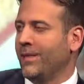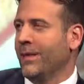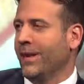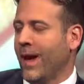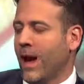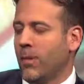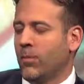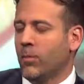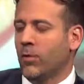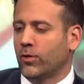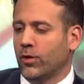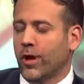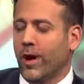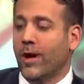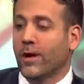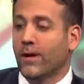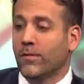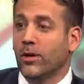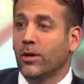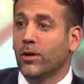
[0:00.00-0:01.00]
the Cowboys are
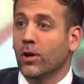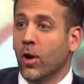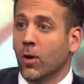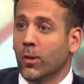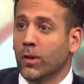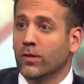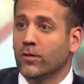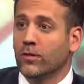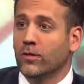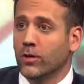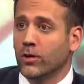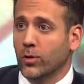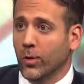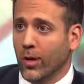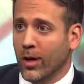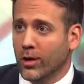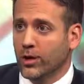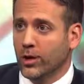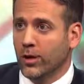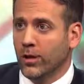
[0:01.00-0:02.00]
kind of in a no-win
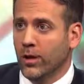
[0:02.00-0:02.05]
situation.